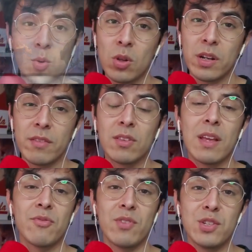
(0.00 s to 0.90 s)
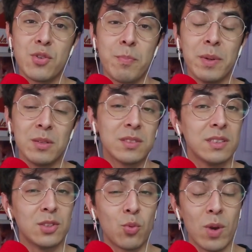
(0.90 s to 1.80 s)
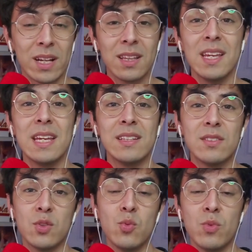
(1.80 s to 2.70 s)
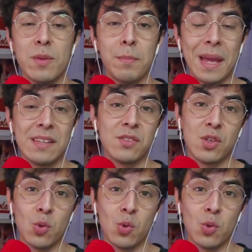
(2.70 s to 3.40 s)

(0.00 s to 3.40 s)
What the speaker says: quality of life feature built directly into the base